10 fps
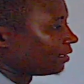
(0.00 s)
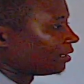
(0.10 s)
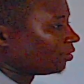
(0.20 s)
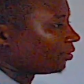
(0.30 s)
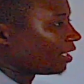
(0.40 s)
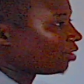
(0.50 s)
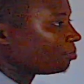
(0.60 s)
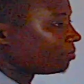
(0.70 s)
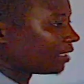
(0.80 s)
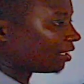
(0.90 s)

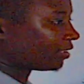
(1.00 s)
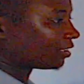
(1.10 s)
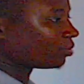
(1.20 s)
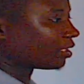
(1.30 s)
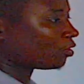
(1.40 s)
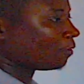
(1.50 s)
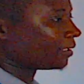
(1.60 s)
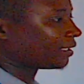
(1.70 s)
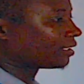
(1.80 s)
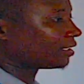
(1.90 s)
Now that we are
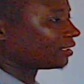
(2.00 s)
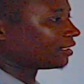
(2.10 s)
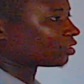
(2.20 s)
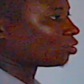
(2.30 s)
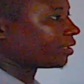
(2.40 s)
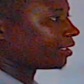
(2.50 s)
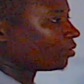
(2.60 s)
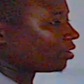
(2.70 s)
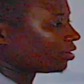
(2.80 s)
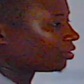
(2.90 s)
completing the square, we're
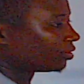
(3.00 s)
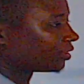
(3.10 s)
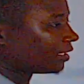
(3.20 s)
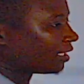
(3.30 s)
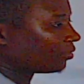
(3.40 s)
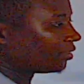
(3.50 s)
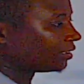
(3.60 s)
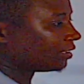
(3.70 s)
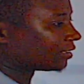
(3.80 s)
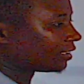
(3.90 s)
going to say now this
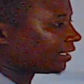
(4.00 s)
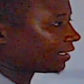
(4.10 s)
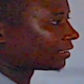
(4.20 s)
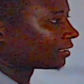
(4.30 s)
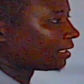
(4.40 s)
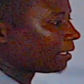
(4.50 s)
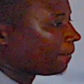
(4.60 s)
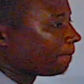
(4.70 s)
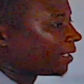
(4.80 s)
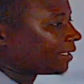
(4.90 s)
is x
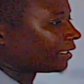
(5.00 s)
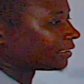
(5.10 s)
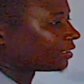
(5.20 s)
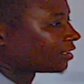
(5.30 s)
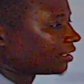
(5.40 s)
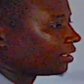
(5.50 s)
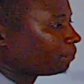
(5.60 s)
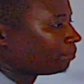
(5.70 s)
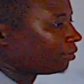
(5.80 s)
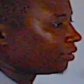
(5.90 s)
minus
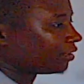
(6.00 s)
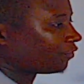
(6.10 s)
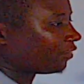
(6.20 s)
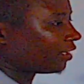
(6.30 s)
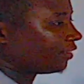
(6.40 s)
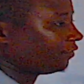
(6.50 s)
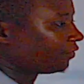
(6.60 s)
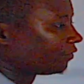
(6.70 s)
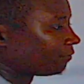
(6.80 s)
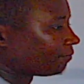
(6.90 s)
3.5
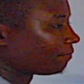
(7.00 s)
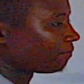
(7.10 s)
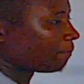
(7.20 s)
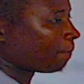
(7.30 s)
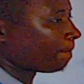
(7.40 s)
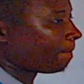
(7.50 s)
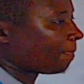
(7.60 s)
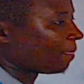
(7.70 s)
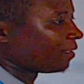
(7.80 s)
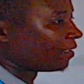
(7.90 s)

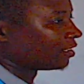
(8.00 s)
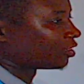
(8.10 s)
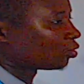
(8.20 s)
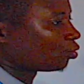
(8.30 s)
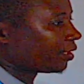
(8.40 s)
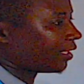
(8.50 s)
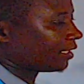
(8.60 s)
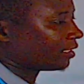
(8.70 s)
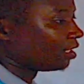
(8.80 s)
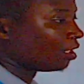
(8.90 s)
squared.
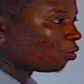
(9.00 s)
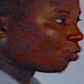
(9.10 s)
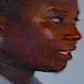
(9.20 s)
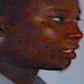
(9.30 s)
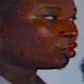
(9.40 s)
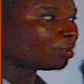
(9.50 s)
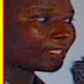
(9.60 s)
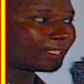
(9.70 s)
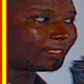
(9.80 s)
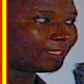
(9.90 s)
Once you are
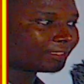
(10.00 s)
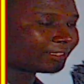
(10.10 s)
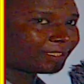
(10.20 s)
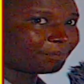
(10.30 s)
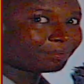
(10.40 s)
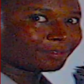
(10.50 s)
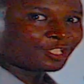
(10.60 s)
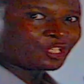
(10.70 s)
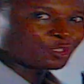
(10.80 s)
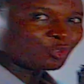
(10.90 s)
at this step,
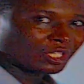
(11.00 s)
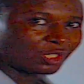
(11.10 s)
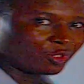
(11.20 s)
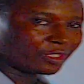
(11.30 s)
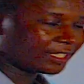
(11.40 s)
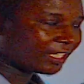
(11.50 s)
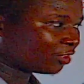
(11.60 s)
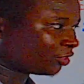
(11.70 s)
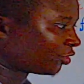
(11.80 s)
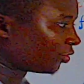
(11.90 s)
you are going now
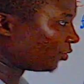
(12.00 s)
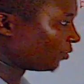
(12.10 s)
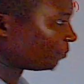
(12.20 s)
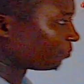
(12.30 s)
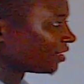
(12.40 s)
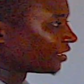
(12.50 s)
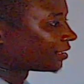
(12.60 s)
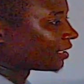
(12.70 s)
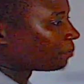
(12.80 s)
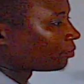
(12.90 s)
to
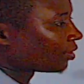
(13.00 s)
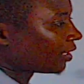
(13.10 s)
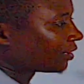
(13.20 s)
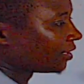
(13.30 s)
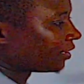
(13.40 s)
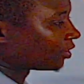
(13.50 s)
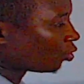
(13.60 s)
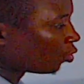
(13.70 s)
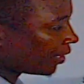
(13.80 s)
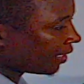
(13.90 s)
subtract the
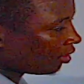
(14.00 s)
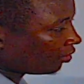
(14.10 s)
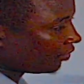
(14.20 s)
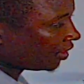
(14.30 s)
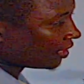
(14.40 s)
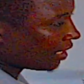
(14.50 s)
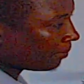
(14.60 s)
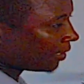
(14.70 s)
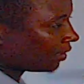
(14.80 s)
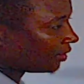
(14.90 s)
square of this number
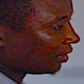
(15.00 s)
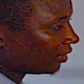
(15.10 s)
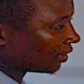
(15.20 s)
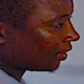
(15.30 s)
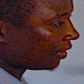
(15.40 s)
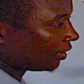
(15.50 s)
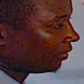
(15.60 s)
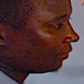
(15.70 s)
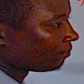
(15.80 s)
that is inside here,